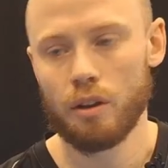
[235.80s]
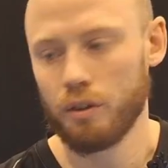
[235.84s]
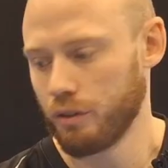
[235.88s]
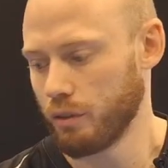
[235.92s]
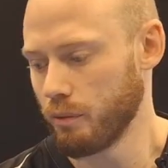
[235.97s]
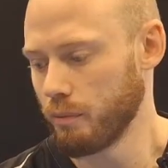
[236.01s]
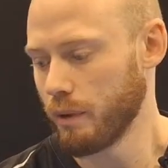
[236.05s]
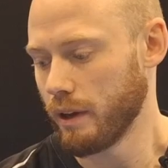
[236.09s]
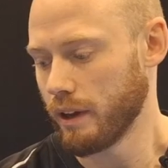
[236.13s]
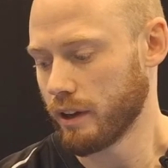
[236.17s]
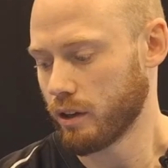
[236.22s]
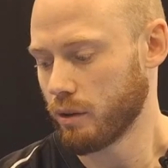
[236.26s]

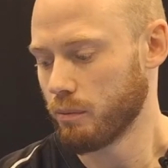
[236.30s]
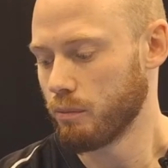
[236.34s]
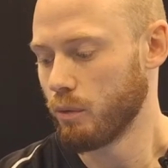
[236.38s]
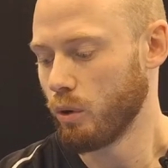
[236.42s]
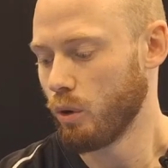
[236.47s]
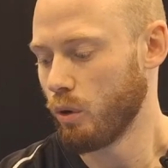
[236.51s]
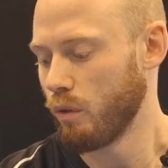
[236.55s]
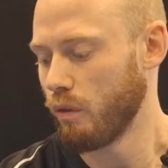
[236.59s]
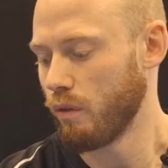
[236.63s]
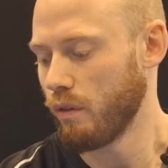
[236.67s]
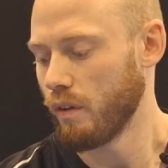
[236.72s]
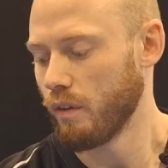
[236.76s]
to make a
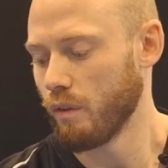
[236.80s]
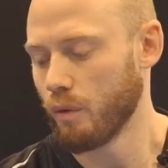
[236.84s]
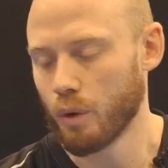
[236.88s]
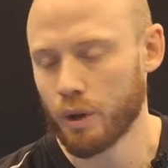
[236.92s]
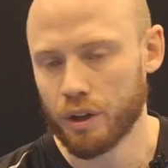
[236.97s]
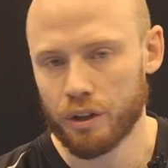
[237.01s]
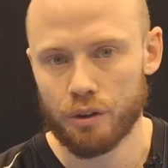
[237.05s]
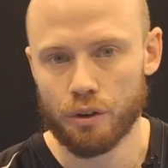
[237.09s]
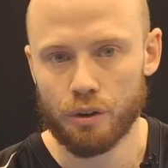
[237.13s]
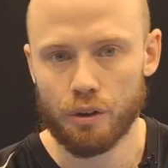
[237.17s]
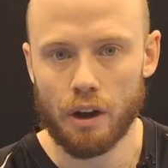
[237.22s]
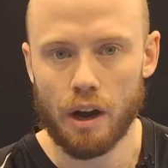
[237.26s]
move
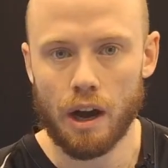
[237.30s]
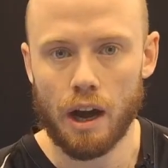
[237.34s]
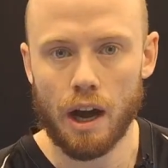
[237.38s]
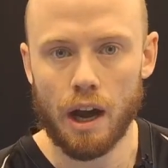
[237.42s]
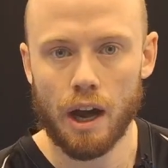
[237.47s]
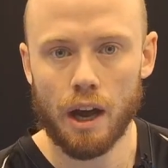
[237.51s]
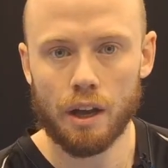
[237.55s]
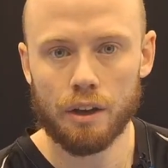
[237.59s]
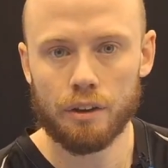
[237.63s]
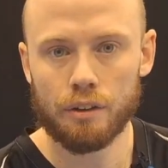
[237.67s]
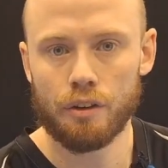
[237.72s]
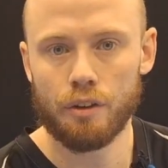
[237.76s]
with your
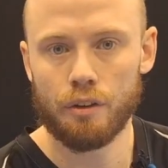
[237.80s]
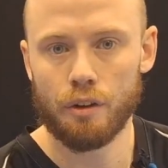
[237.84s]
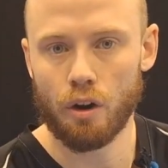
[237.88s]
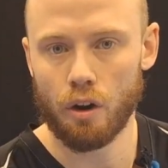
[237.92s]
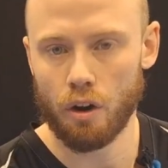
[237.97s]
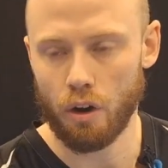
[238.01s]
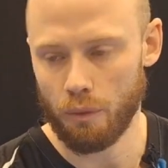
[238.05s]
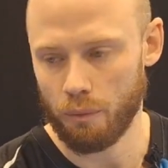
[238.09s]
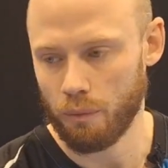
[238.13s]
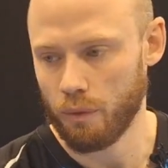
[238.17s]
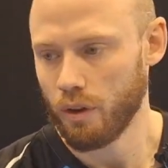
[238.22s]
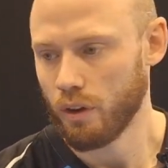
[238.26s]

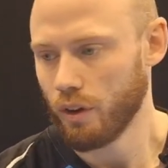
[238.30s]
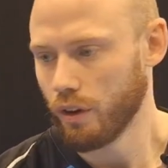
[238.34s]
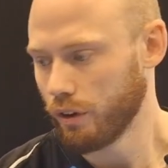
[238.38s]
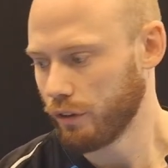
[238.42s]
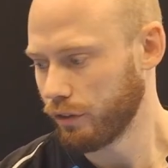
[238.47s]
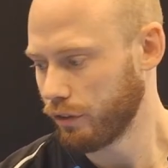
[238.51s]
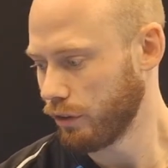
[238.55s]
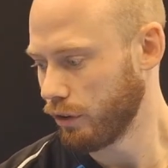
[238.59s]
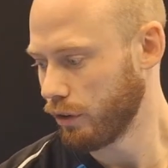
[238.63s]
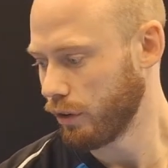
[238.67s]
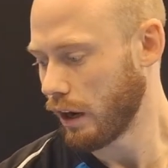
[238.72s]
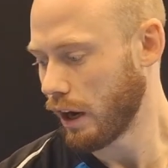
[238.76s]
underarm.
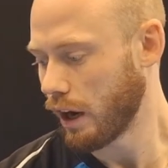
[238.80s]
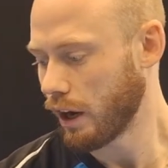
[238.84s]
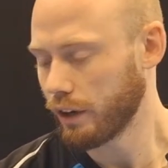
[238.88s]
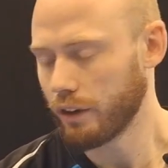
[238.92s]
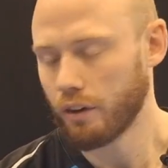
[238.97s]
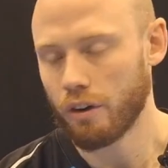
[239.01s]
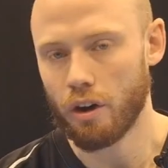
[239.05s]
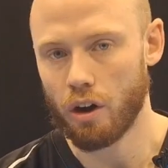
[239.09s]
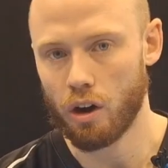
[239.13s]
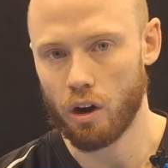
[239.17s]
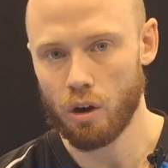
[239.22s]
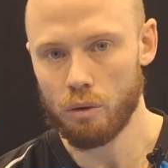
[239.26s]
So your
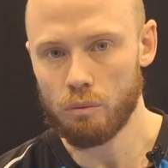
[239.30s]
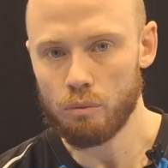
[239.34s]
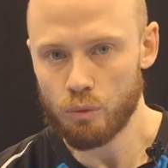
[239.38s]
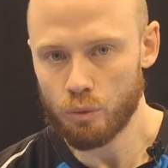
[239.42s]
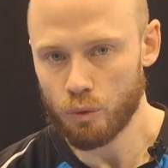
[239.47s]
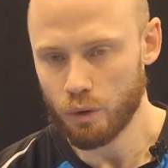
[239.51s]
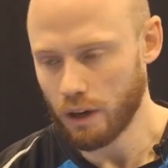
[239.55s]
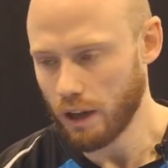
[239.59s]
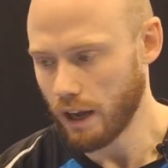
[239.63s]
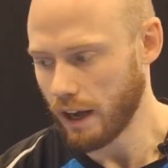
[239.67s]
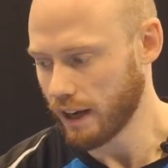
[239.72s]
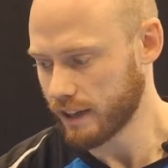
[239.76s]
underarm
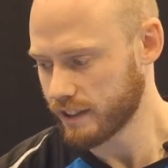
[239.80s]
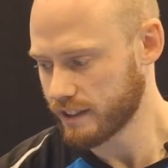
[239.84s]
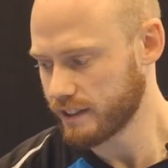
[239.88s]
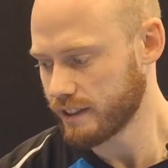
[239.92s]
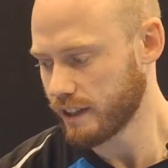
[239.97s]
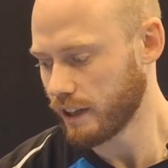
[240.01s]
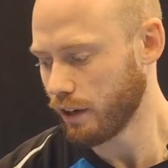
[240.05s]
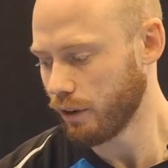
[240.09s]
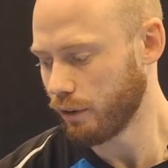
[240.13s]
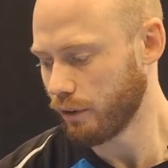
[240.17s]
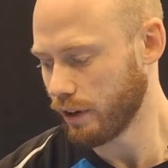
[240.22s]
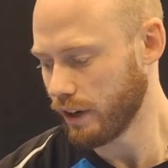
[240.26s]
will
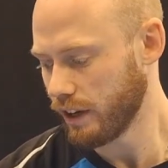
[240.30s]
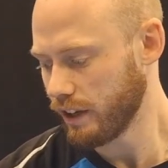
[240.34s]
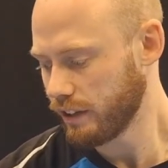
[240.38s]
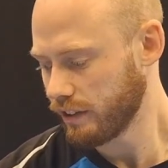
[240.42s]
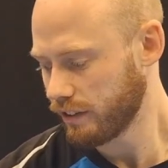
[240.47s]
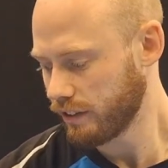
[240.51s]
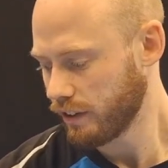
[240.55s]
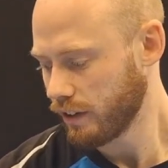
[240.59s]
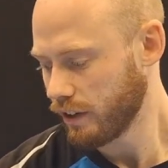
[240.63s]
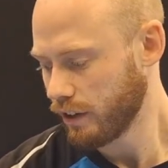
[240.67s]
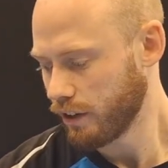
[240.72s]
accelerate